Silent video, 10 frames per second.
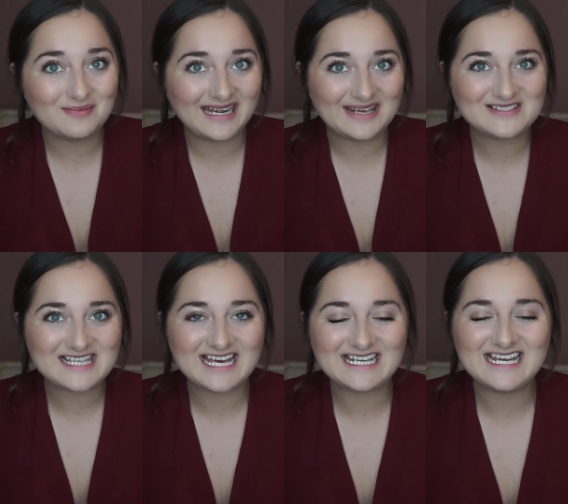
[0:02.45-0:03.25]
My name is
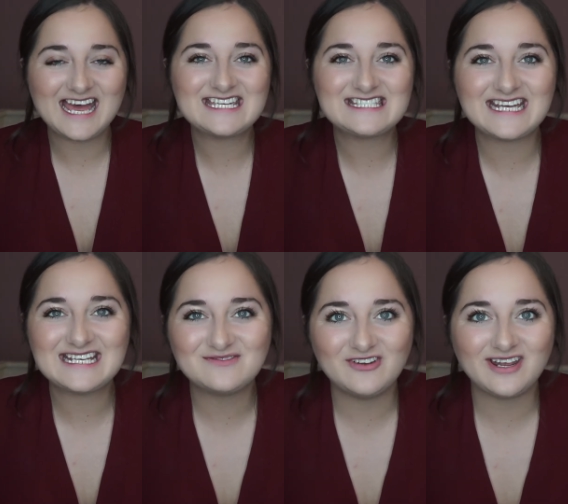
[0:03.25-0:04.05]
Hannah and
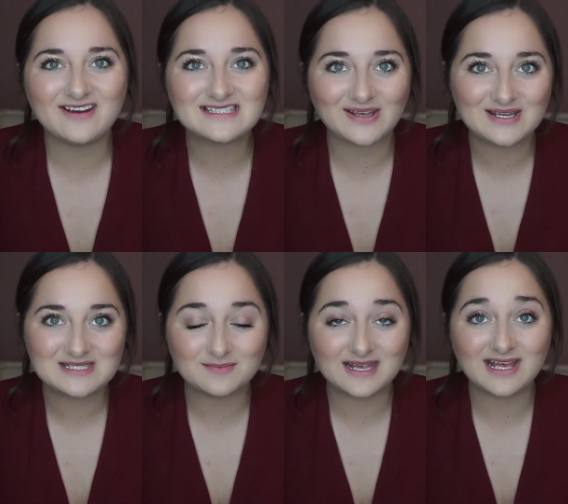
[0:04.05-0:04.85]
today's video is going
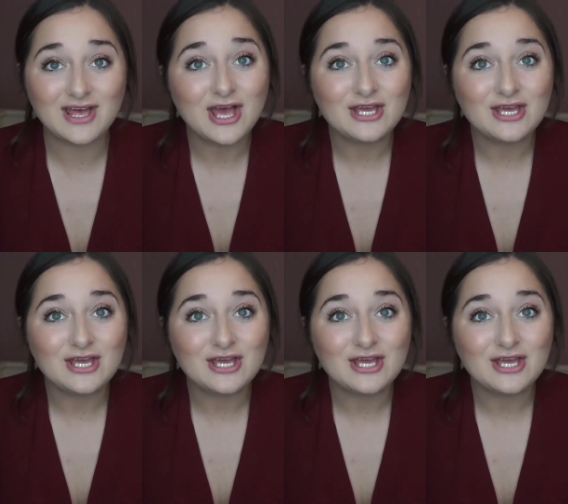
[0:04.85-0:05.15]
to be